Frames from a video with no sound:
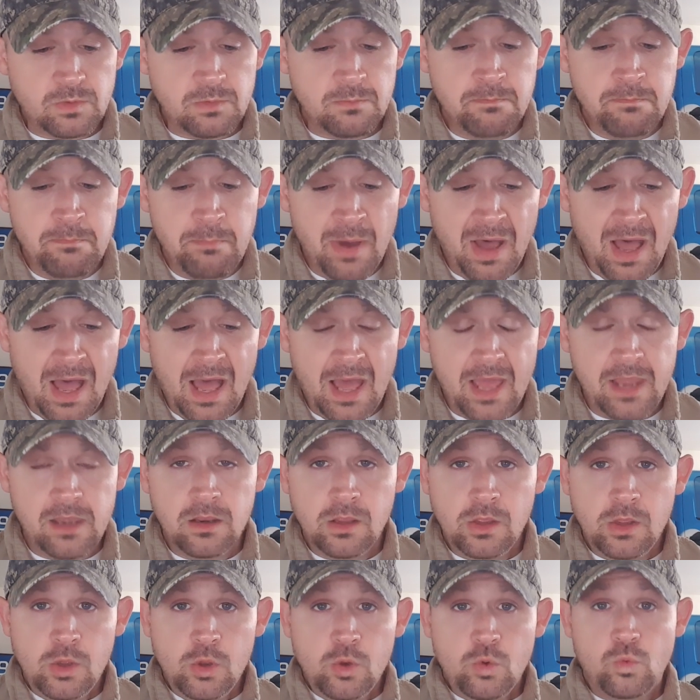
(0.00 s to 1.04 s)

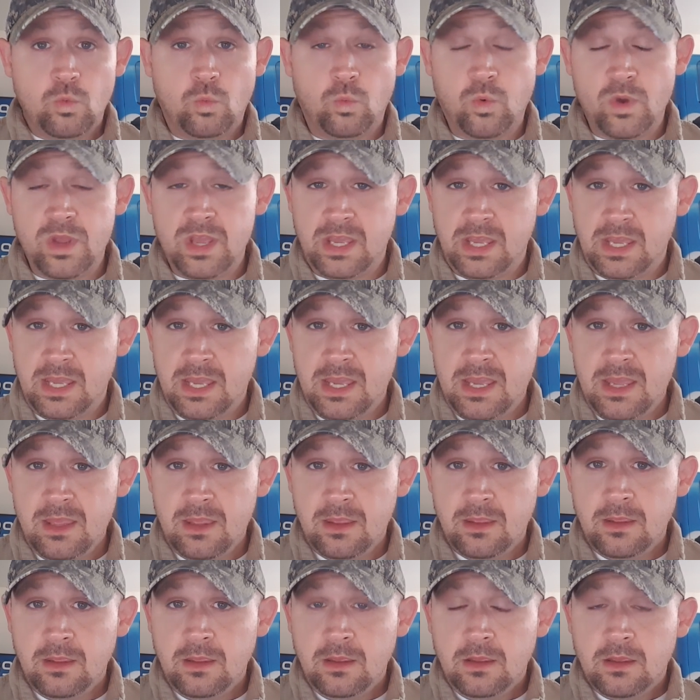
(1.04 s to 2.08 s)
But
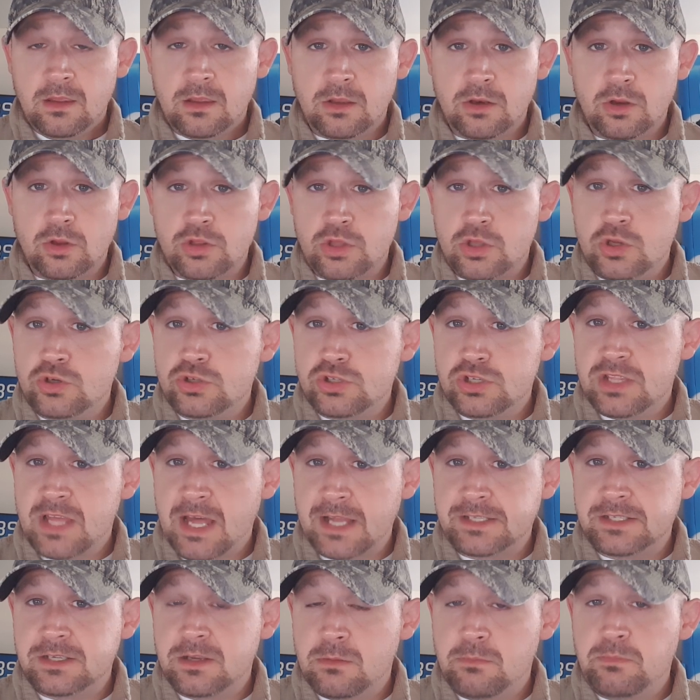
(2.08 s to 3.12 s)
usually
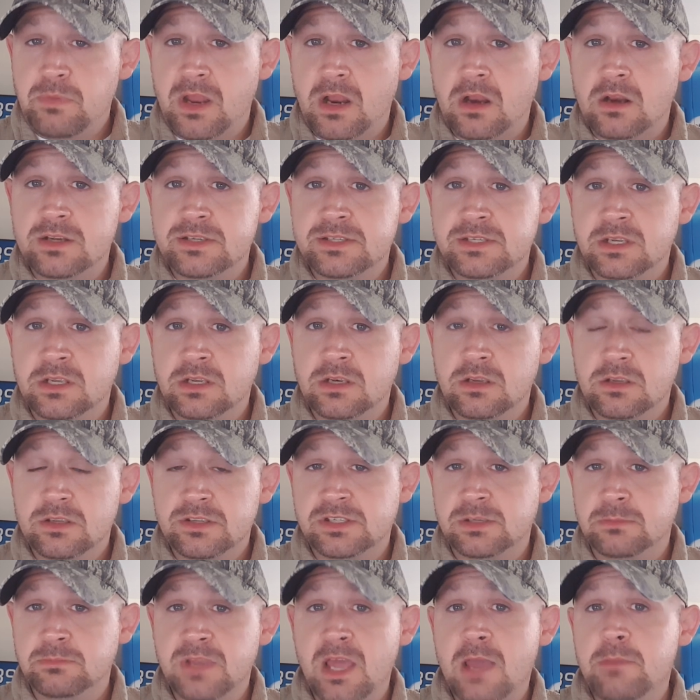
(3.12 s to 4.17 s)
that's an embarrassing,
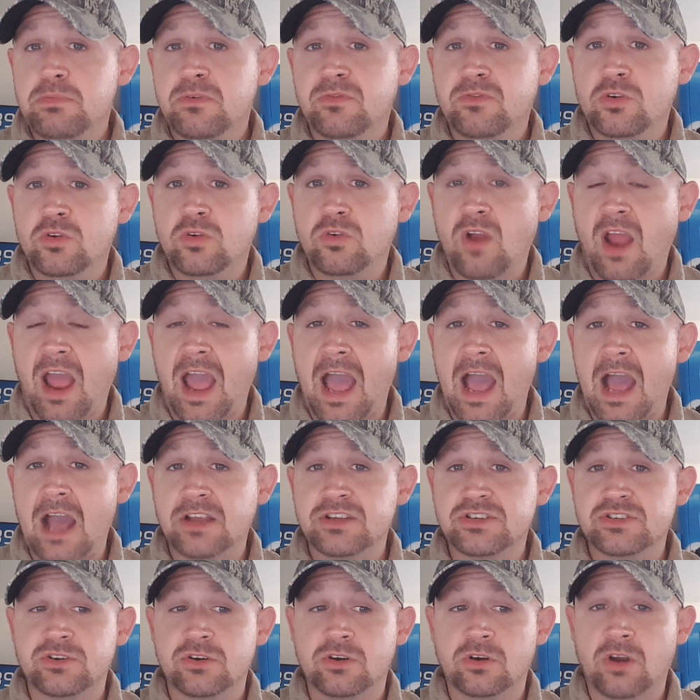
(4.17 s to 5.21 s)
some type of
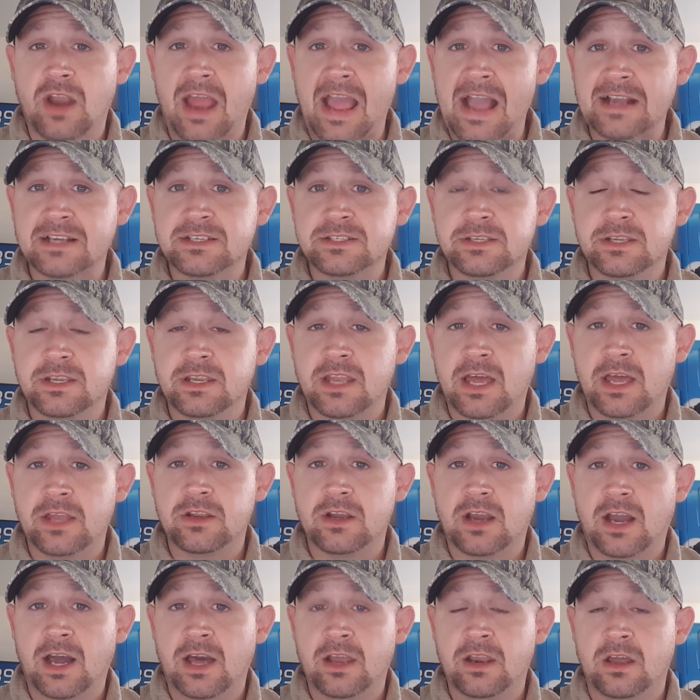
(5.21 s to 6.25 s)
crash or
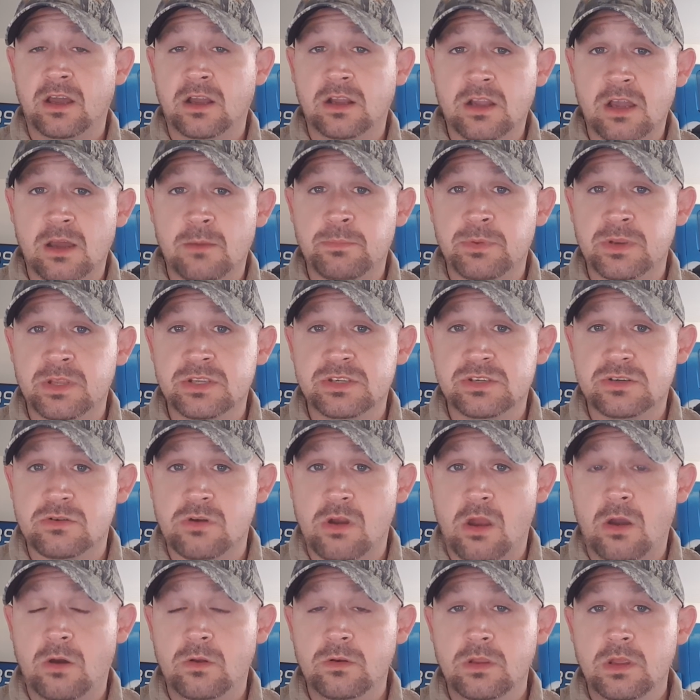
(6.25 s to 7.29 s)
accident on a company's
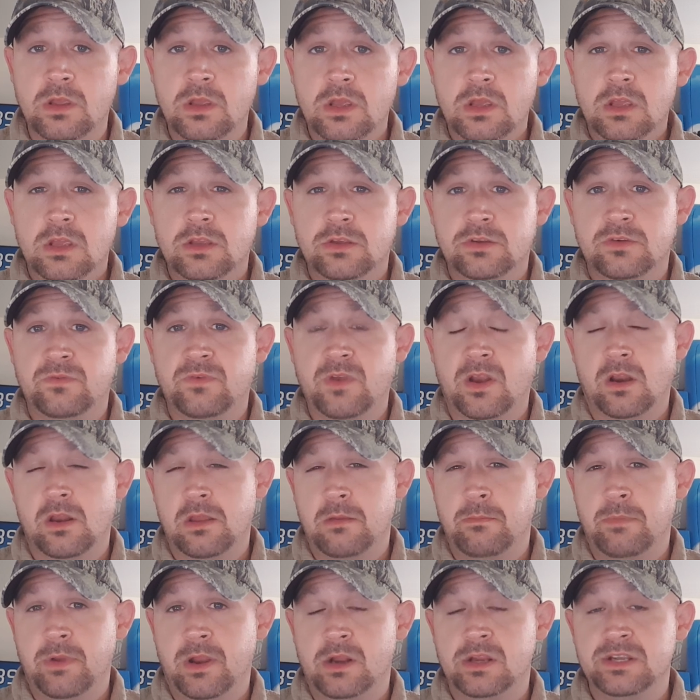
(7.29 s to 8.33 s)
drone is very
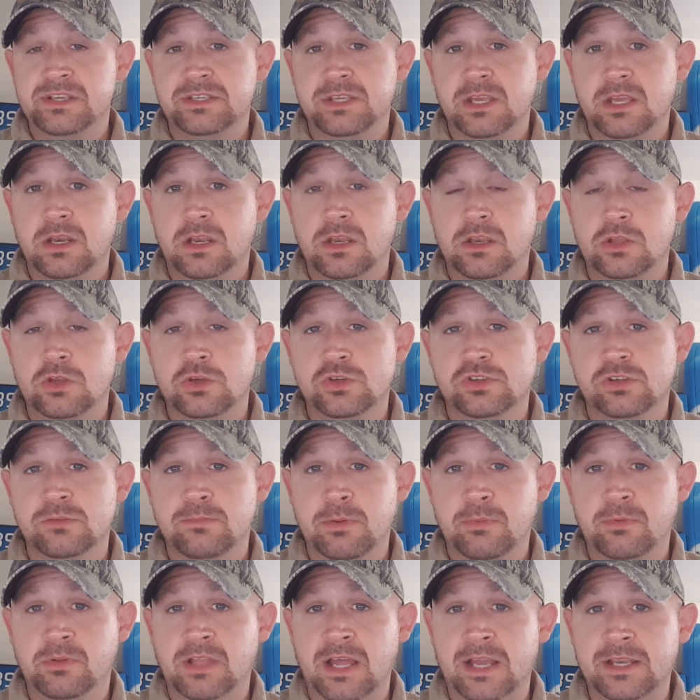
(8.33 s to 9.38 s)
embarrassing, and usually
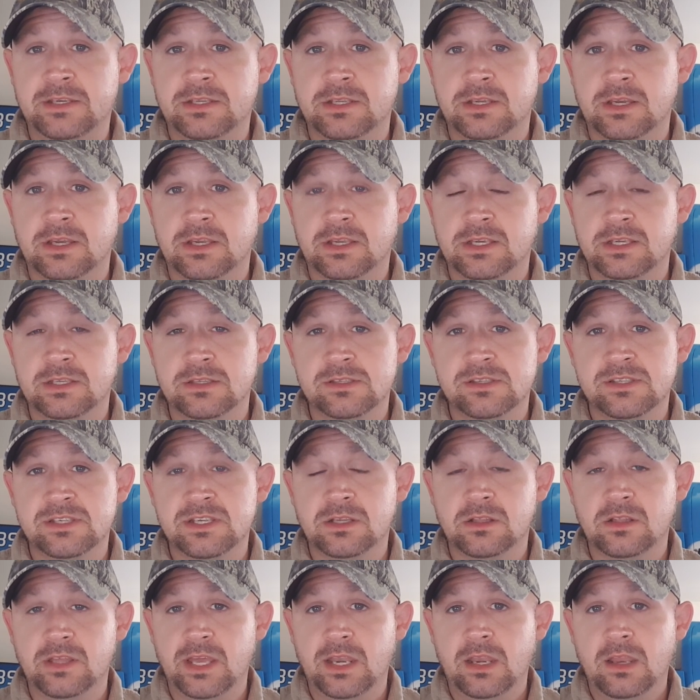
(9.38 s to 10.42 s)
people like to
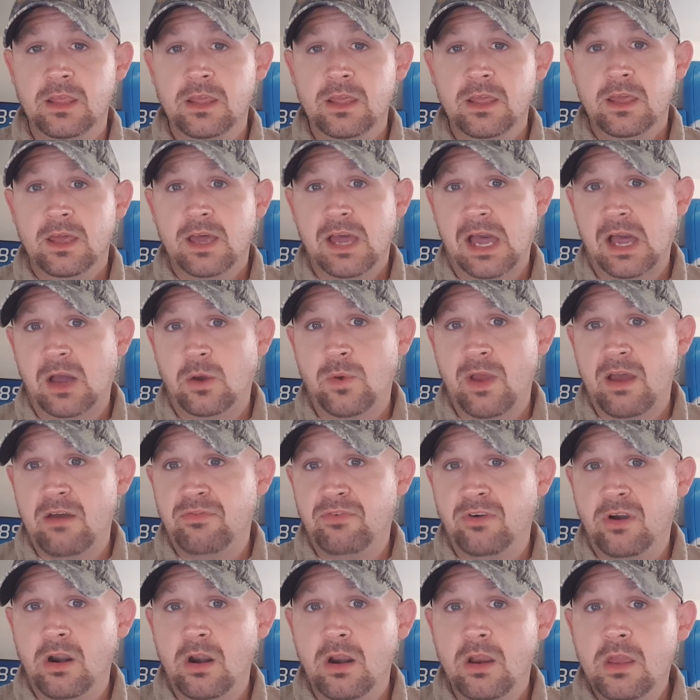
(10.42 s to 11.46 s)
conceal it.
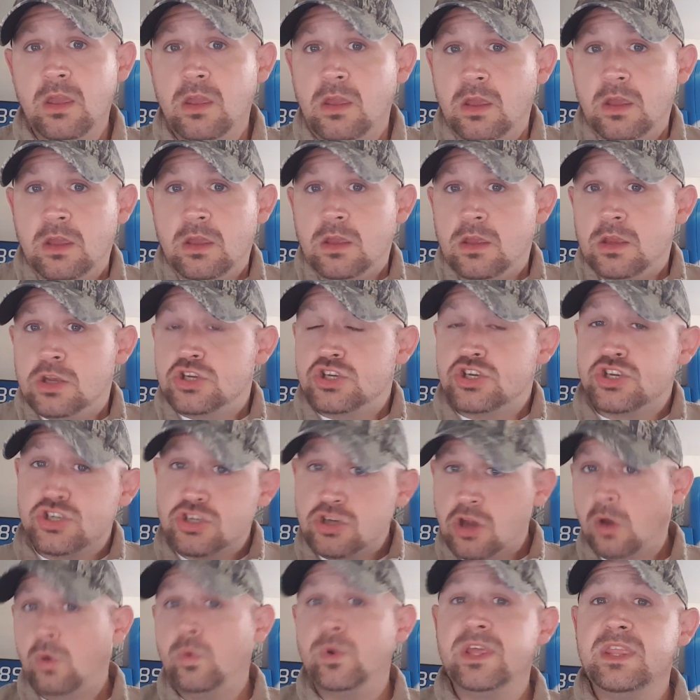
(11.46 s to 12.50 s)
However,
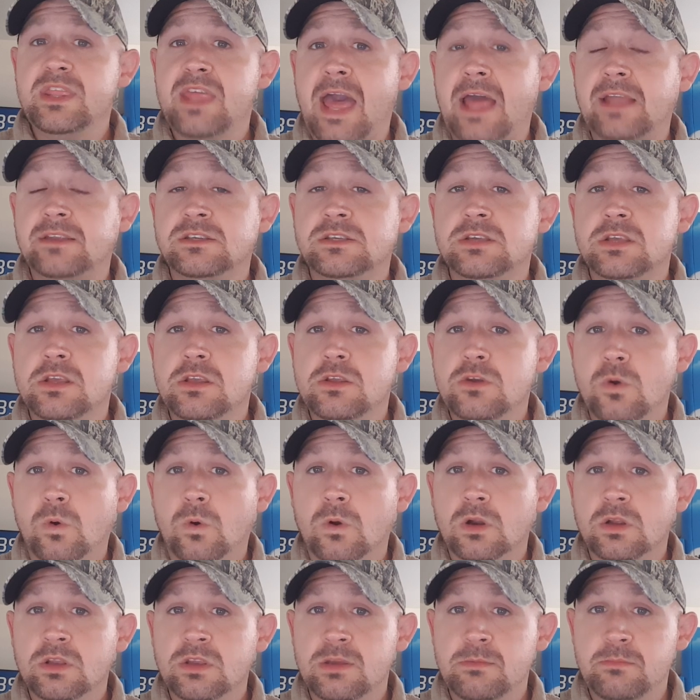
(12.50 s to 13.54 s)
showing that to
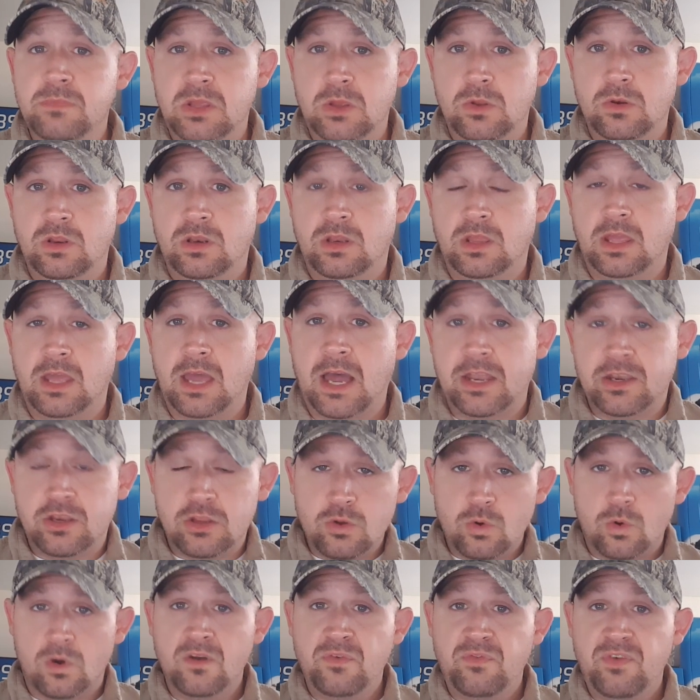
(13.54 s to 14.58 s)
your community on
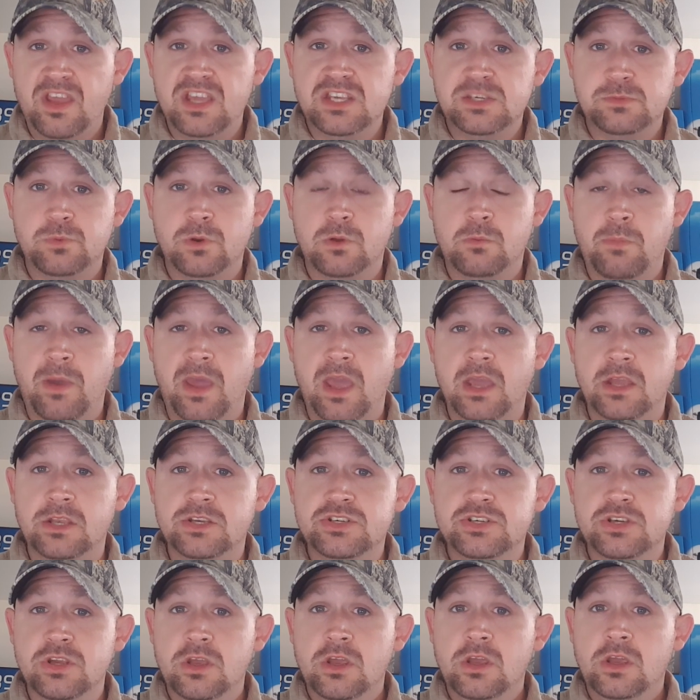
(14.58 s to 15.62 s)
your Facebook
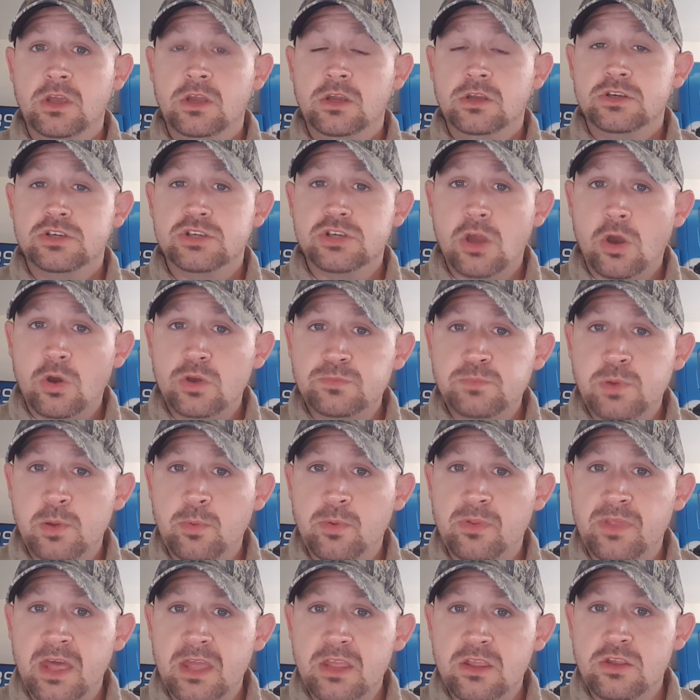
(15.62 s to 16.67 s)
page shows
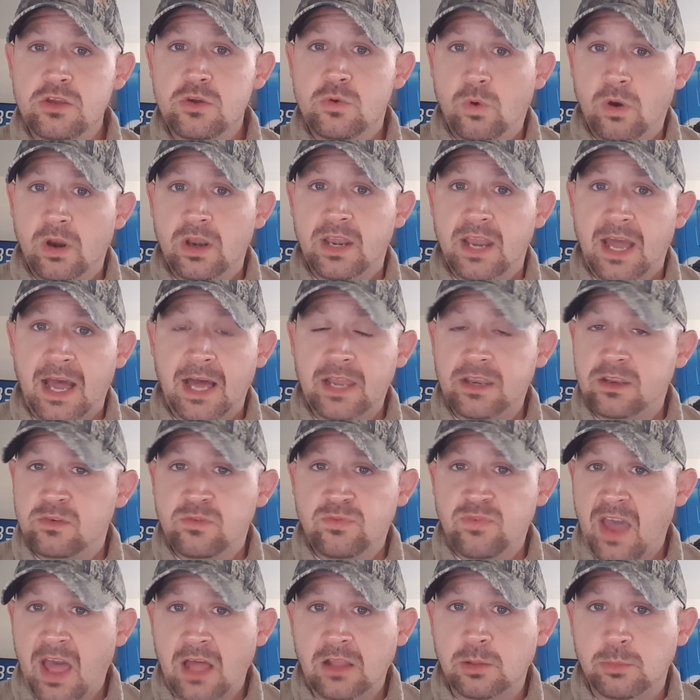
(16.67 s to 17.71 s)
people that you are not
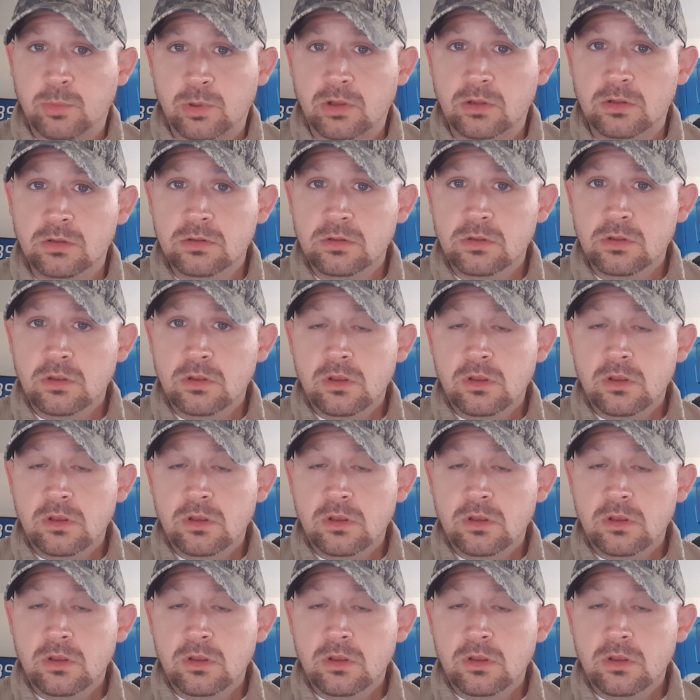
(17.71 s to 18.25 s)
infallible.